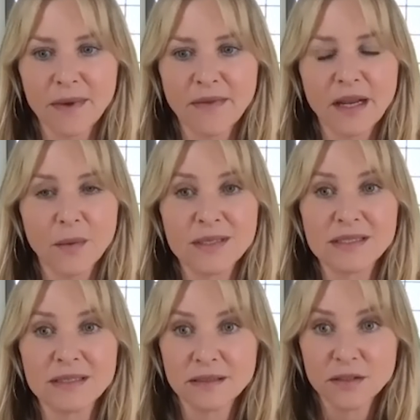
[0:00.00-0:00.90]
And then I
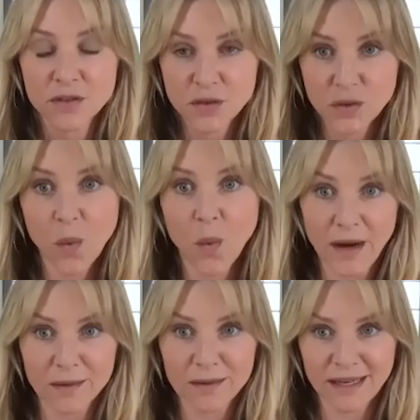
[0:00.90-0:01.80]
was
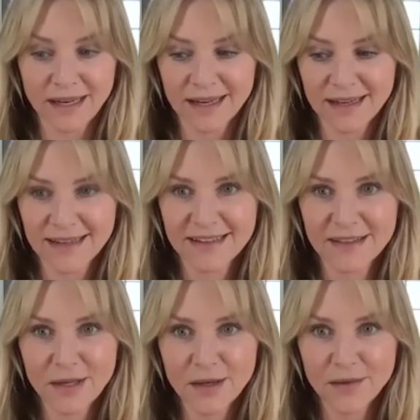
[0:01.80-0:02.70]
squarely
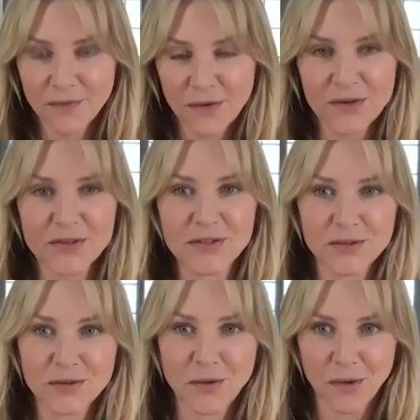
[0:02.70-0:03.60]
the
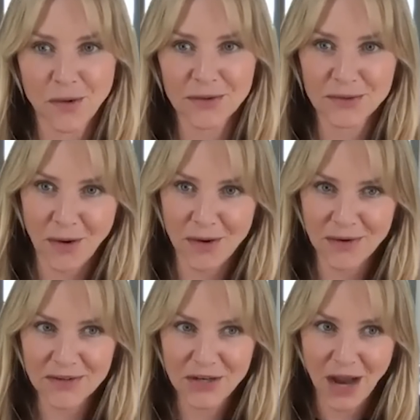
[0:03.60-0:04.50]
first girl,
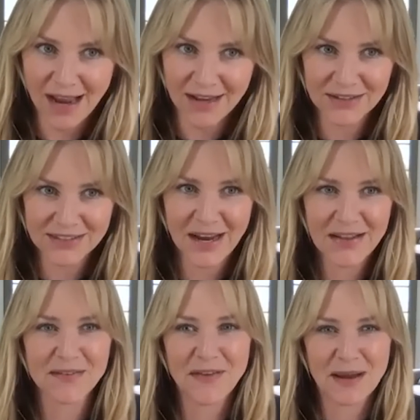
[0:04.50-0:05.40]
daughter, child
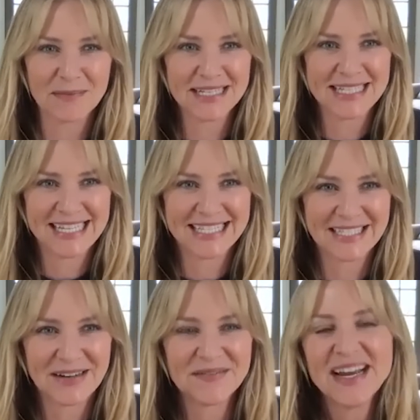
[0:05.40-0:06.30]
in the family
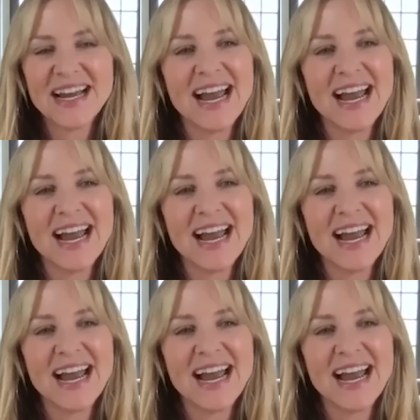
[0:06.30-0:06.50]
system.